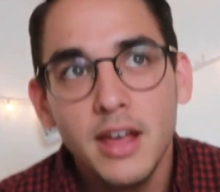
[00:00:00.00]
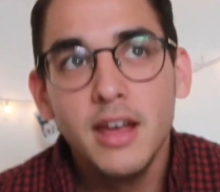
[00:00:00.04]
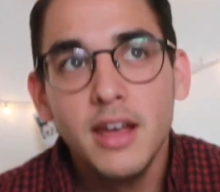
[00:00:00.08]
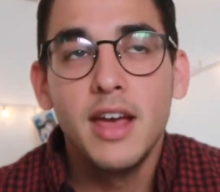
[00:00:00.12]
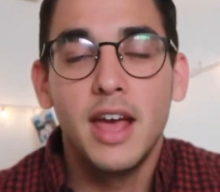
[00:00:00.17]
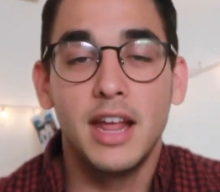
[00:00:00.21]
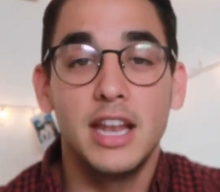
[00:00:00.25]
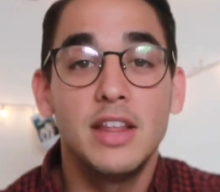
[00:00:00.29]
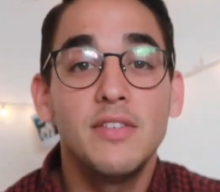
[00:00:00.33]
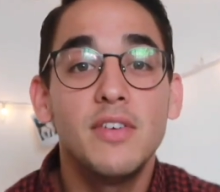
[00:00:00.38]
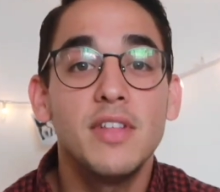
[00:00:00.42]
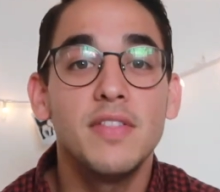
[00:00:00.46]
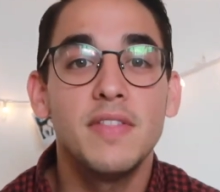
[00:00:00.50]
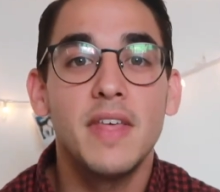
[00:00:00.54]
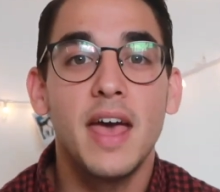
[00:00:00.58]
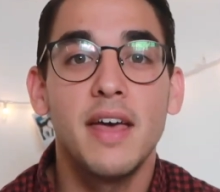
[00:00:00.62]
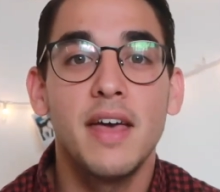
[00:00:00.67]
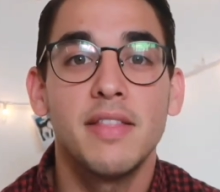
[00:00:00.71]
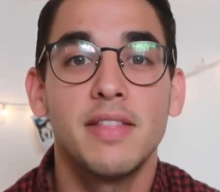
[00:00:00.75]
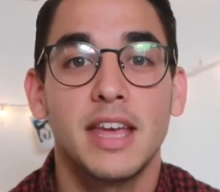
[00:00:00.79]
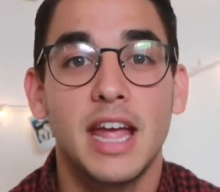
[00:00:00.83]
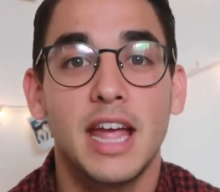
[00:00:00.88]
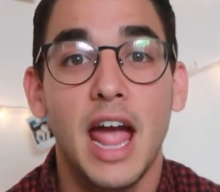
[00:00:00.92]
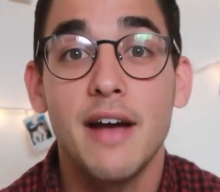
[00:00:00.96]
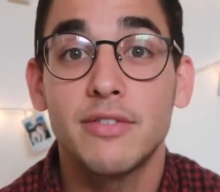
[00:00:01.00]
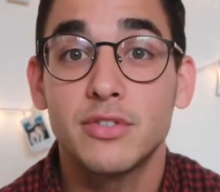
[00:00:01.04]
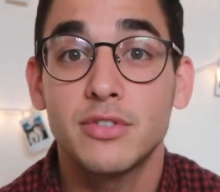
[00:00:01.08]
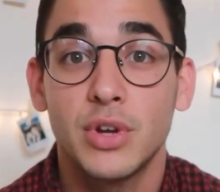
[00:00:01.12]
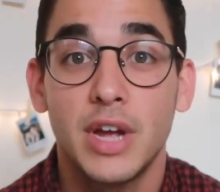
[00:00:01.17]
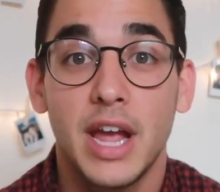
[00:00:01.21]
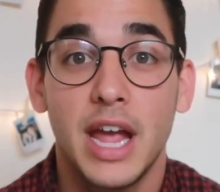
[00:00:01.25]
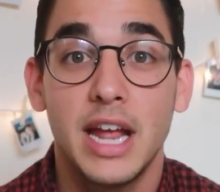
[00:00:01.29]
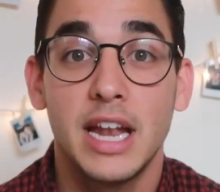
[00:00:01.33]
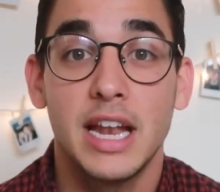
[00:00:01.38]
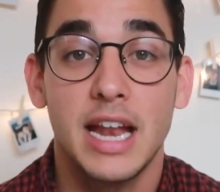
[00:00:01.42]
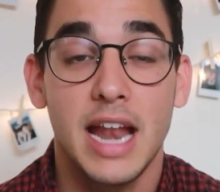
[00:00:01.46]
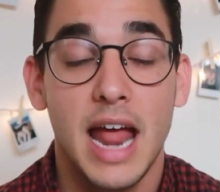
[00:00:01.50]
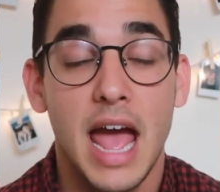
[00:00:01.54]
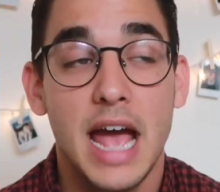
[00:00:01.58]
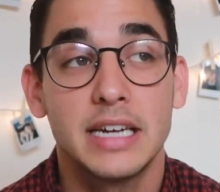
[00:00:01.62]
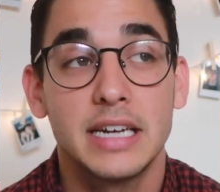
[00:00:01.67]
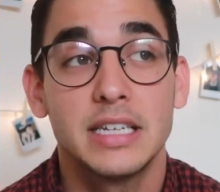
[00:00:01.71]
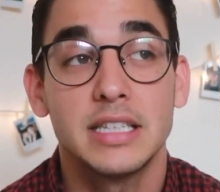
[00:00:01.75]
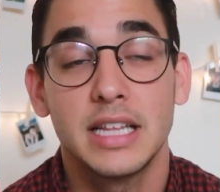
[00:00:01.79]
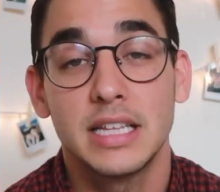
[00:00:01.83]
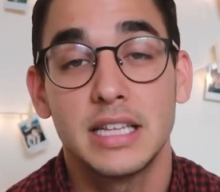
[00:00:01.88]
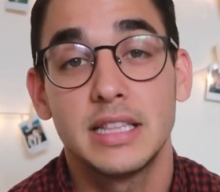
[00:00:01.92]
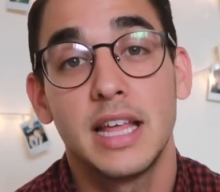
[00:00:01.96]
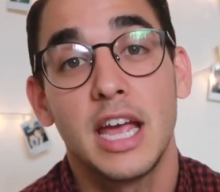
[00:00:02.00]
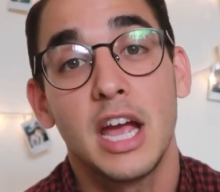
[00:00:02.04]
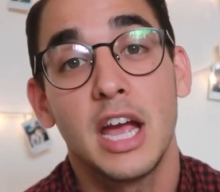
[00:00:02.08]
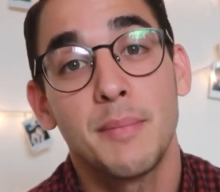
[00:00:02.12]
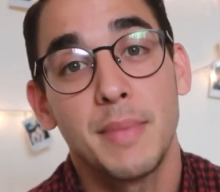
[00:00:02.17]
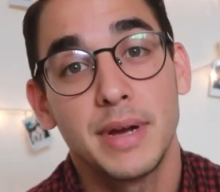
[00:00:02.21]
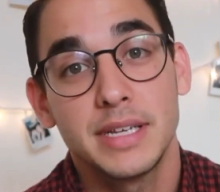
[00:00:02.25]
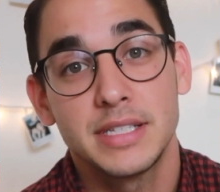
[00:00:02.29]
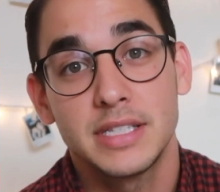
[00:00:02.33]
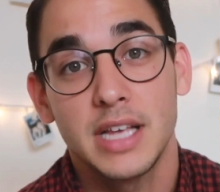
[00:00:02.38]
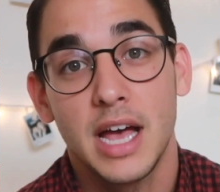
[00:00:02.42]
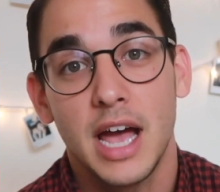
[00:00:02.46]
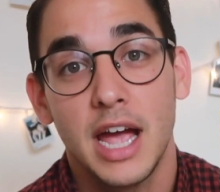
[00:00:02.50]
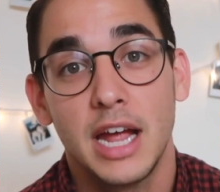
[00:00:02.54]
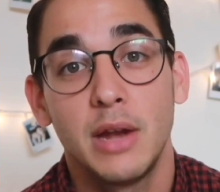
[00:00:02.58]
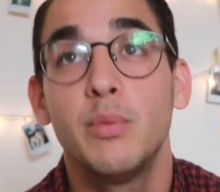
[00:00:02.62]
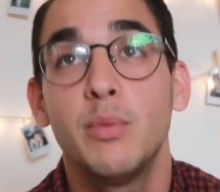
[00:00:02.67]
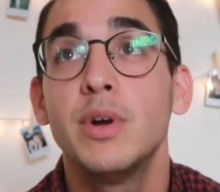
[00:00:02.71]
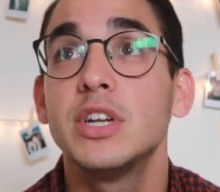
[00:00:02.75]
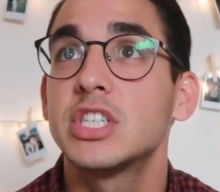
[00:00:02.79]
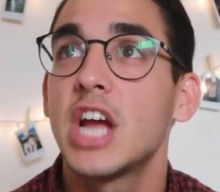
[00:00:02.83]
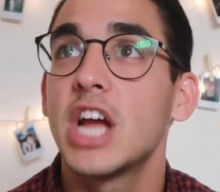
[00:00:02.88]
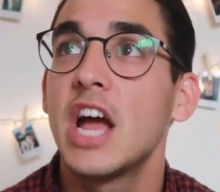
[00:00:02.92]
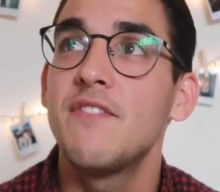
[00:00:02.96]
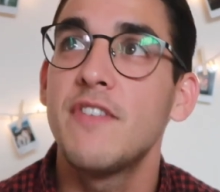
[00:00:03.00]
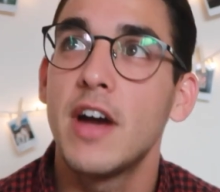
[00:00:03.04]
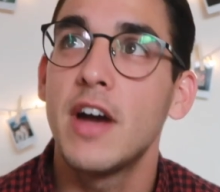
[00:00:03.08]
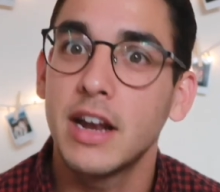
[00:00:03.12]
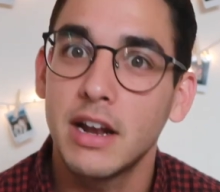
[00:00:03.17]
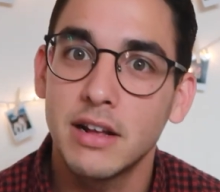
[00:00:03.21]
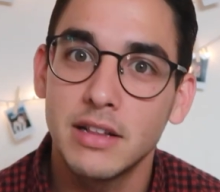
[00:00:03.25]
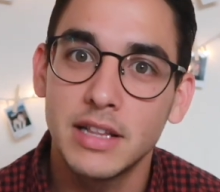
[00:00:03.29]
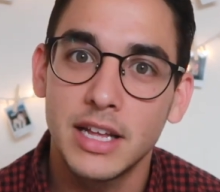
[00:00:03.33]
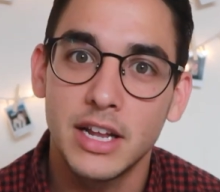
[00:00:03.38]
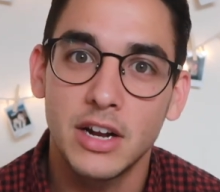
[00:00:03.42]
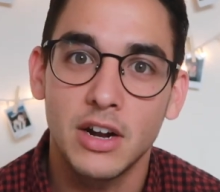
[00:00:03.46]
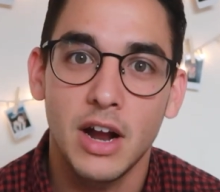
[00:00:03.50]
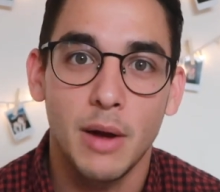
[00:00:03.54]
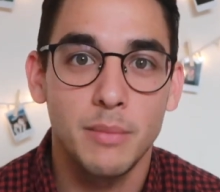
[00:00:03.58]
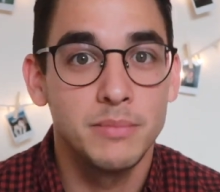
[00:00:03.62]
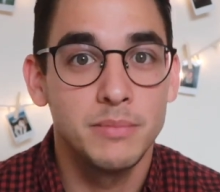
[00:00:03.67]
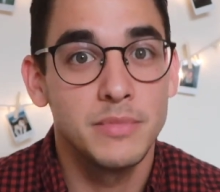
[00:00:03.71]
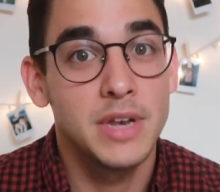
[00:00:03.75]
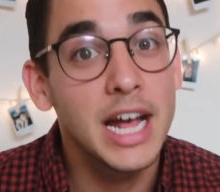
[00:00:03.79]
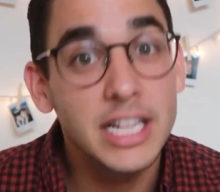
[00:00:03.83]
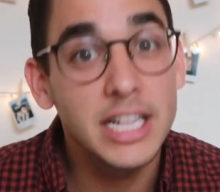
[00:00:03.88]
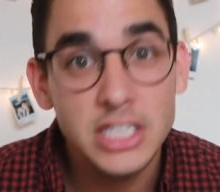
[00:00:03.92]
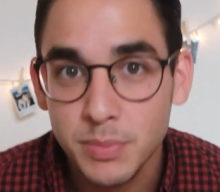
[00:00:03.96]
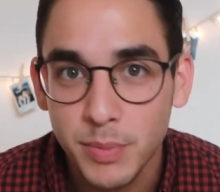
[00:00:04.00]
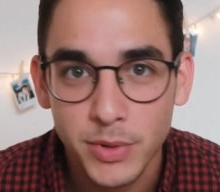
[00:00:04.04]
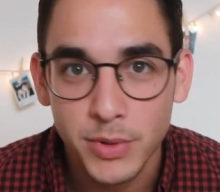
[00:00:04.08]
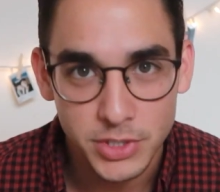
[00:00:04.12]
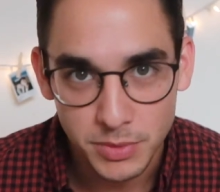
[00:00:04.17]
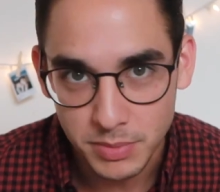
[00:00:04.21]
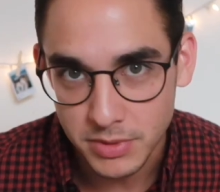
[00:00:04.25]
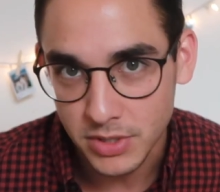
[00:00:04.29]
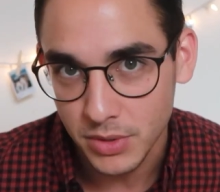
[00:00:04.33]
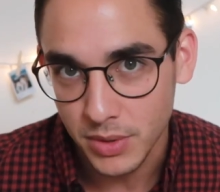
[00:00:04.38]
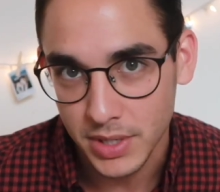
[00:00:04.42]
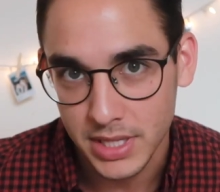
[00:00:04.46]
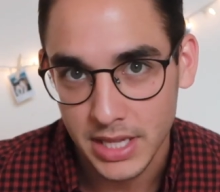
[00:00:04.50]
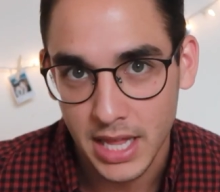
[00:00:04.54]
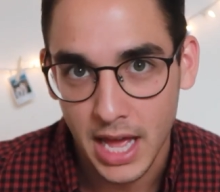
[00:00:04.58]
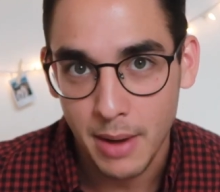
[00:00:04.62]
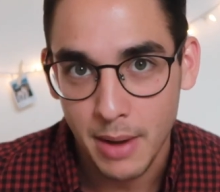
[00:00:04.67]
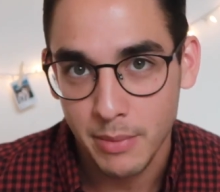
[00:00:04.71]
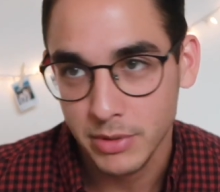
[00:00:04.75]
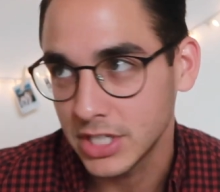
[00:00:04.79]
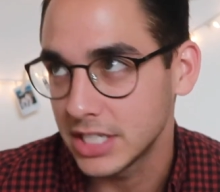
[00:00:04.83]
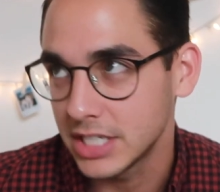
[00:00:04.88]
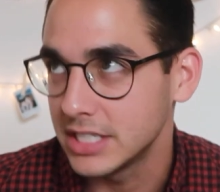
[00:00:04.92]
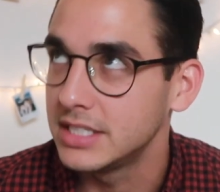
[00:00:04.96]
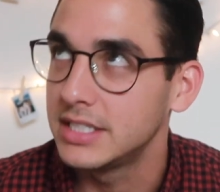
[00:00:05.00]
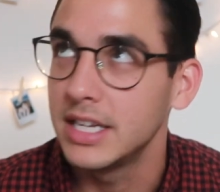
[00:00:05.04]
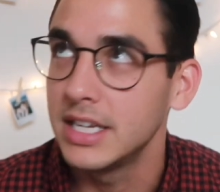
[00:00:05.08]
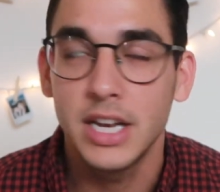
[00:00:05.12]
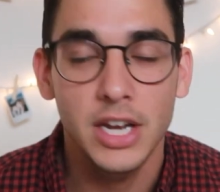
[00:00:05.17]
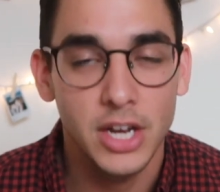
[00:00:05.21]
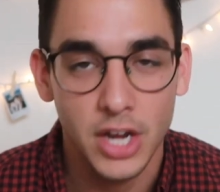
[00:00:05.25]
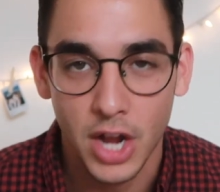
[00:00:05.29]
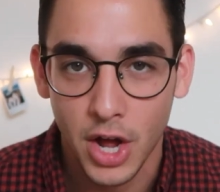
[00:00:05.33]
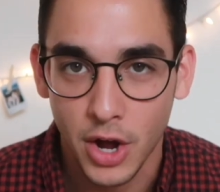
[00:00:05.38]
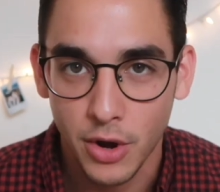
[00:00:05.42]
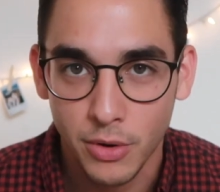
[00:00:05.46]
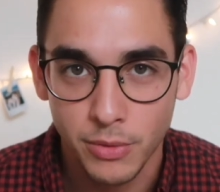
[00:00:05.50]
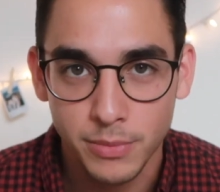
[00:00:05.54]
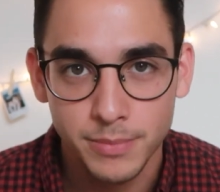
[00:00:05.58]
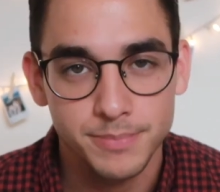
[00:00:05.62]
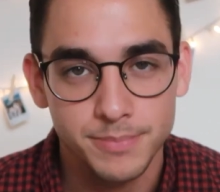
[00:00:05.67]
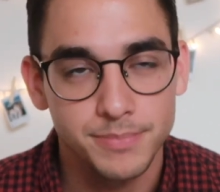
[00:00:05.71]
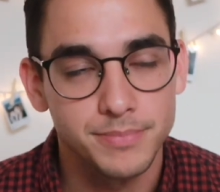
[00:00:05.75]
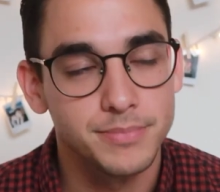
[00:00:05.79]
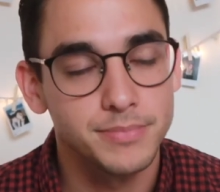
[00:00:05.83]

And even then, like after I ate it, I had to like lay on my side, which I found out later I'm not supposed to be doing that, which I didn't know.